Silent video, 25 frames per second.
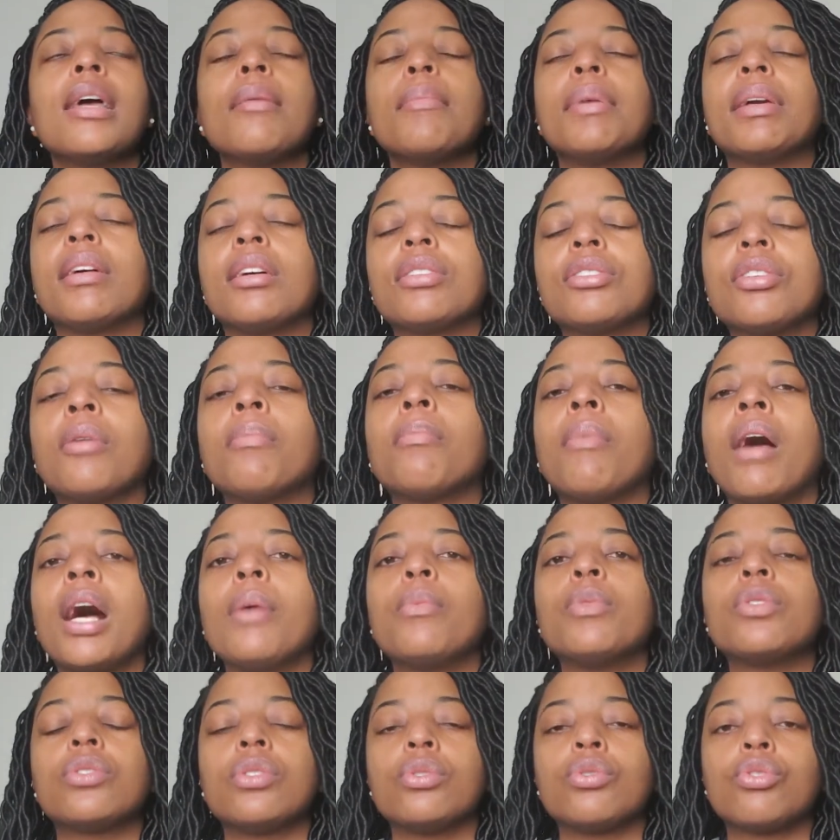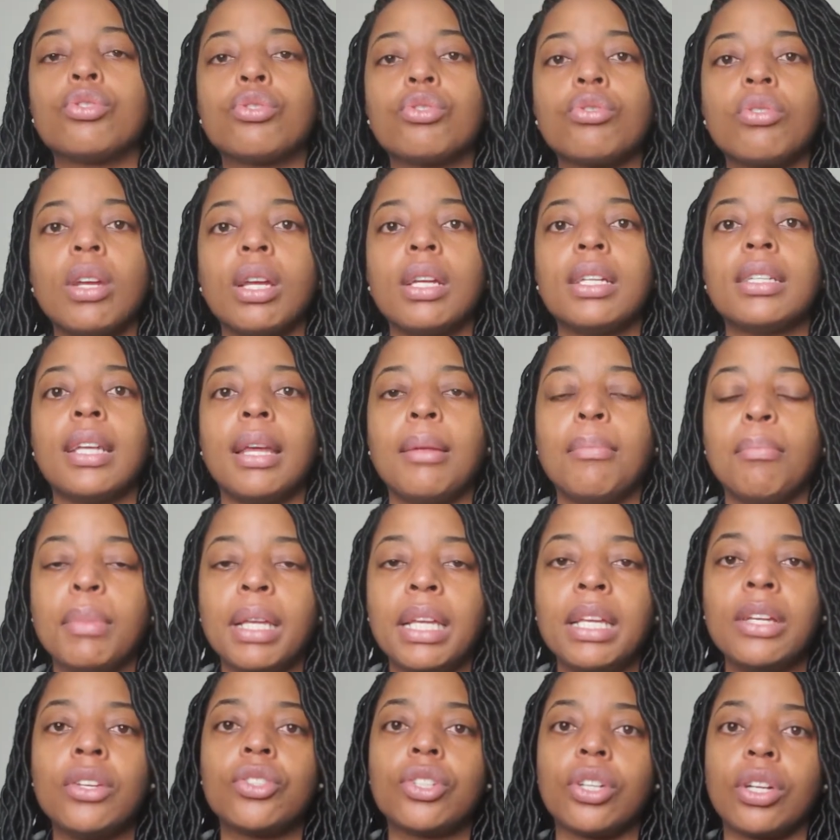Because her mom was so strict and
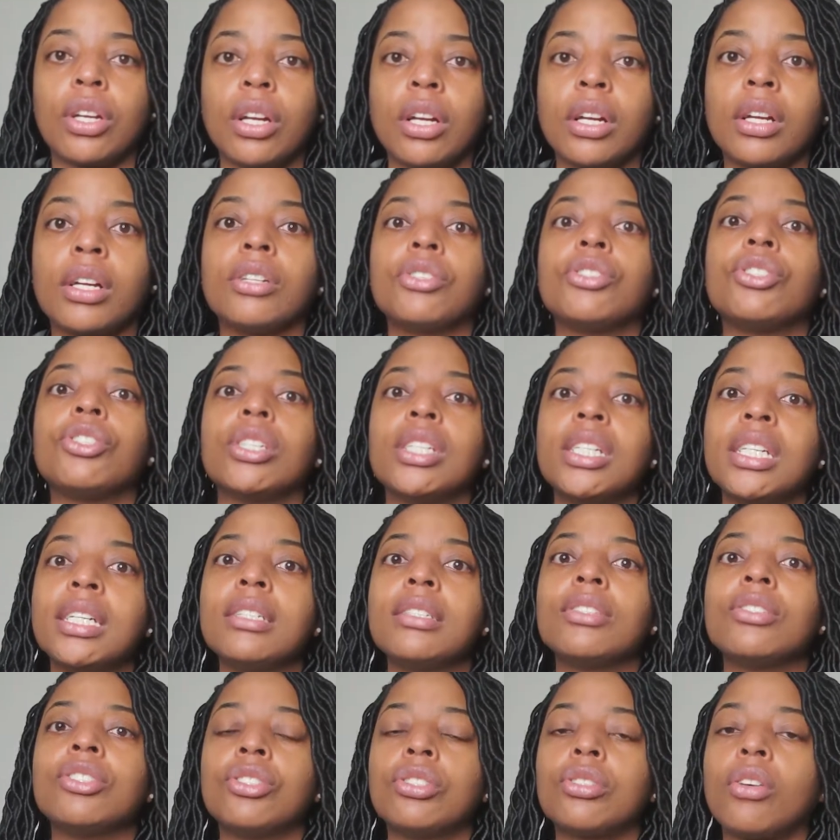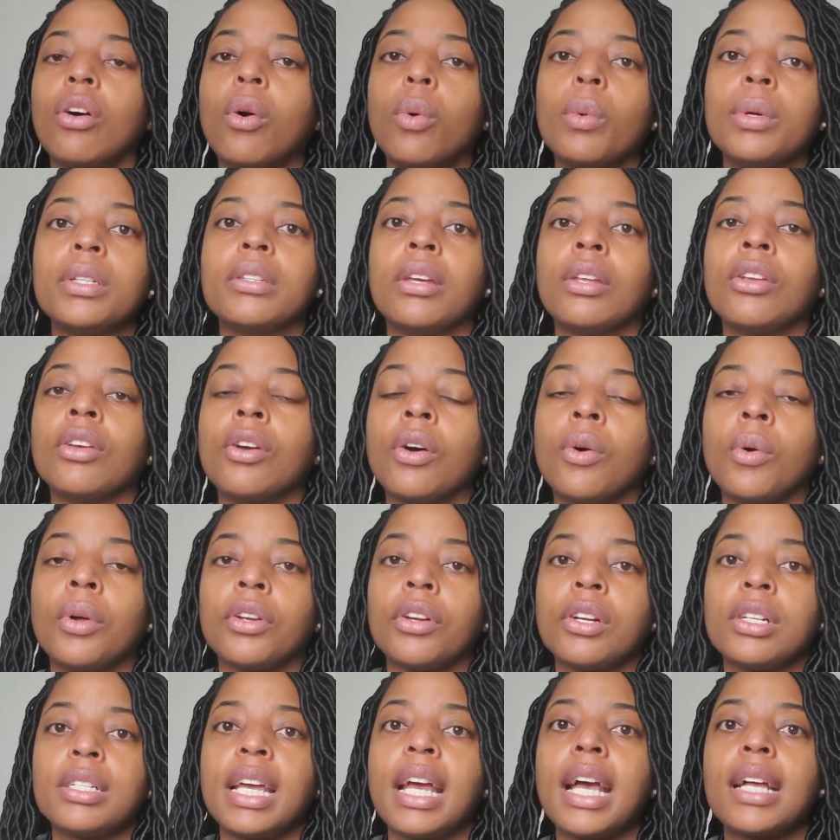mean to her, she's just always going to go on
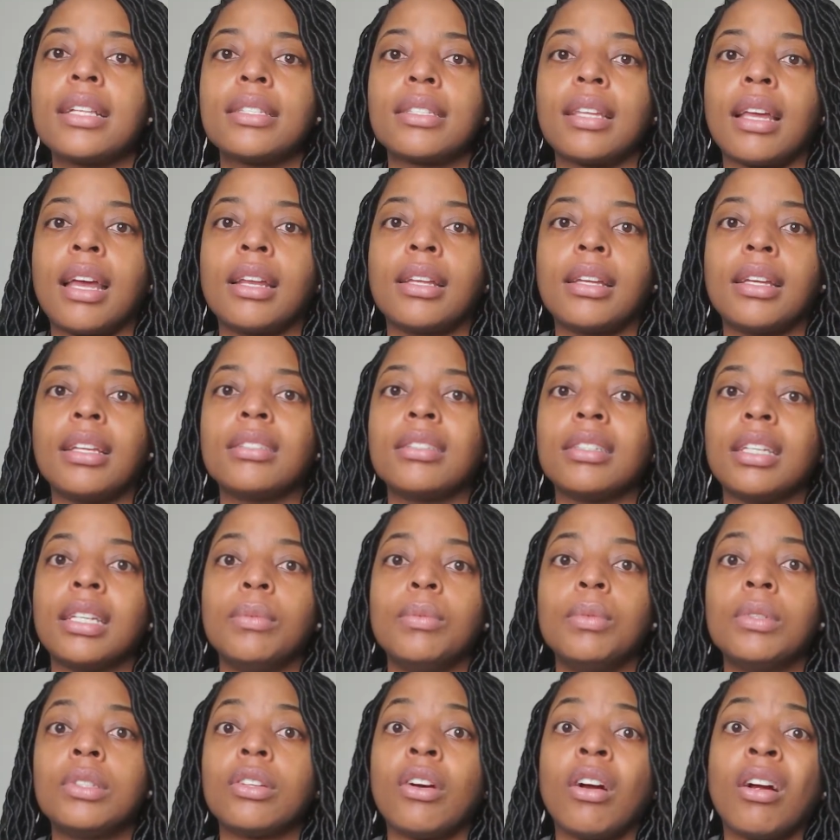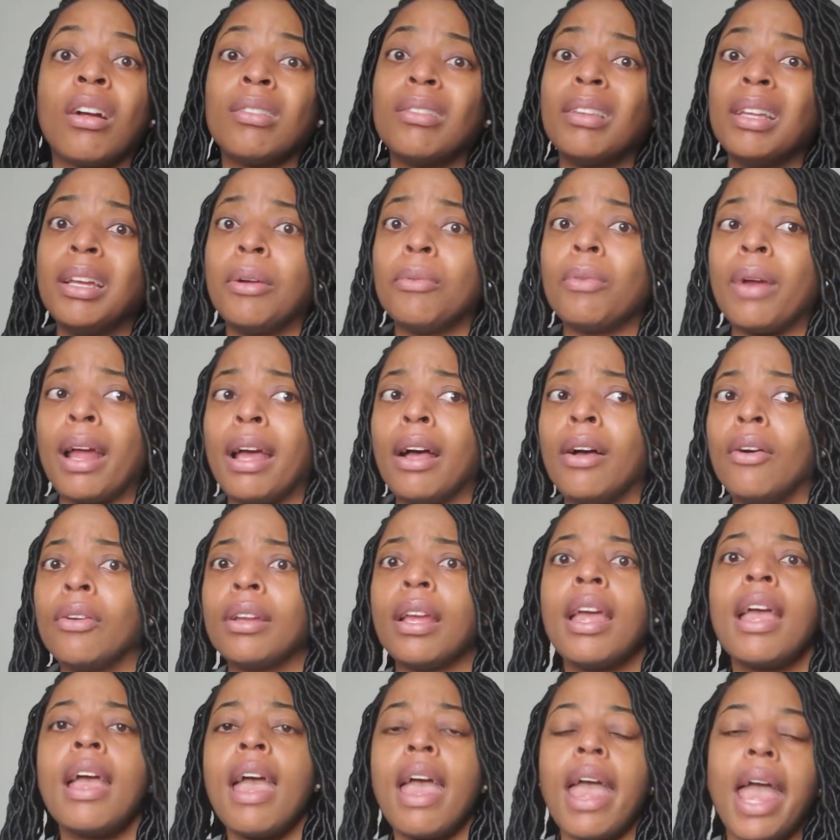her dad's side because he was hardly
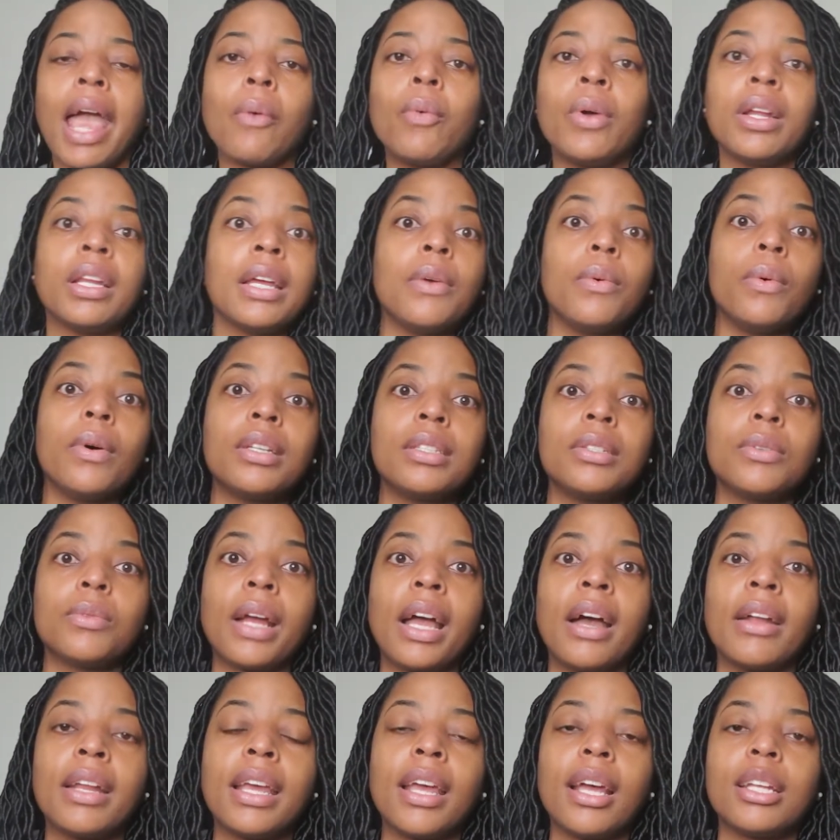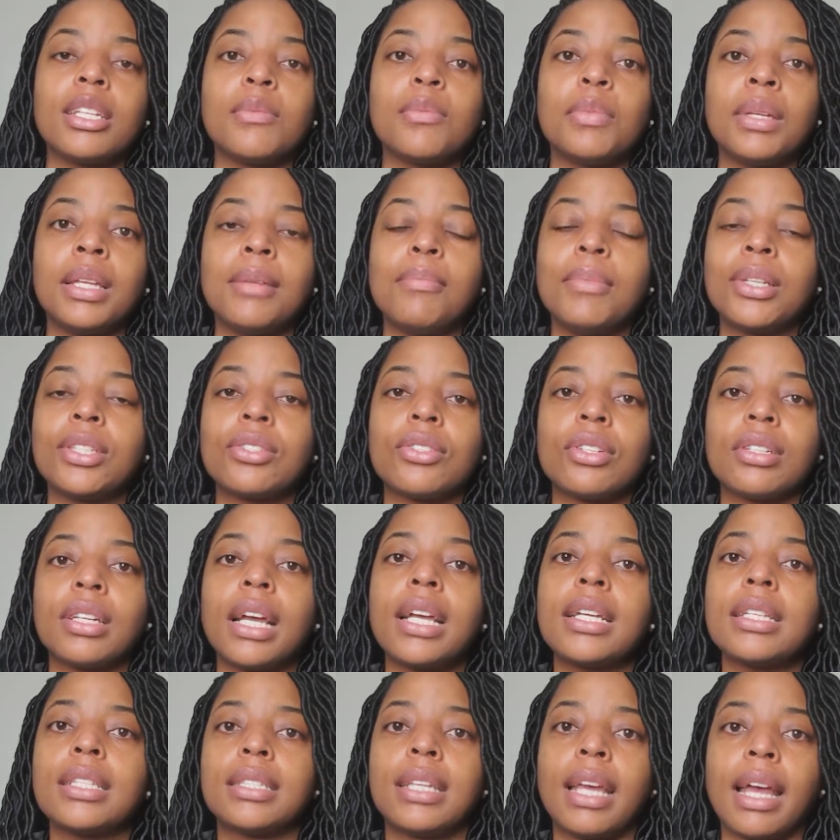around. And when he was around, he got to be Mr.
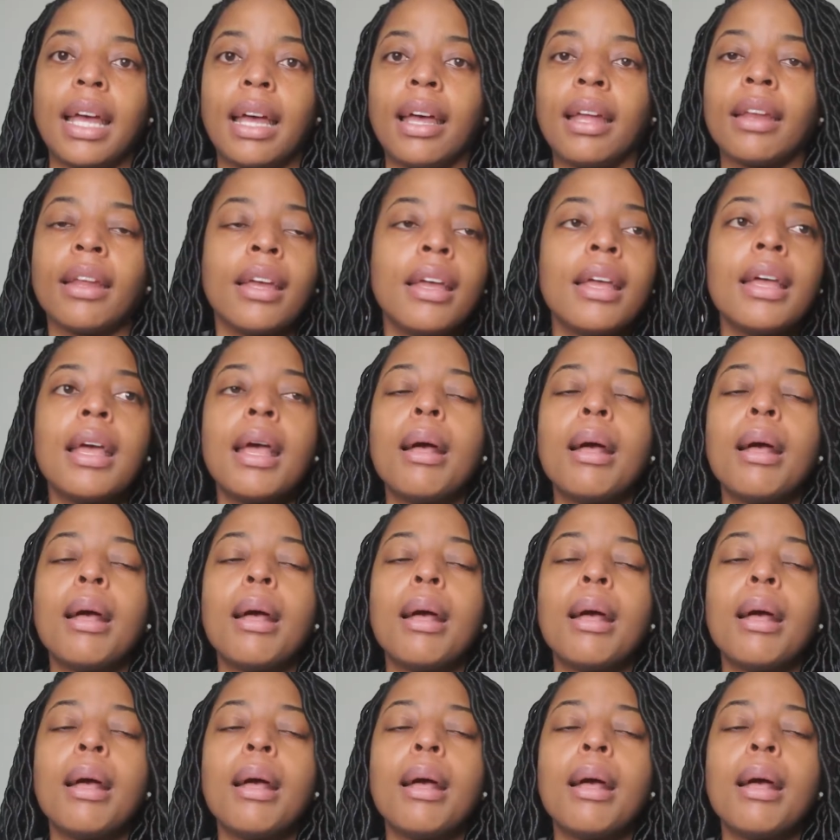Nice Dad.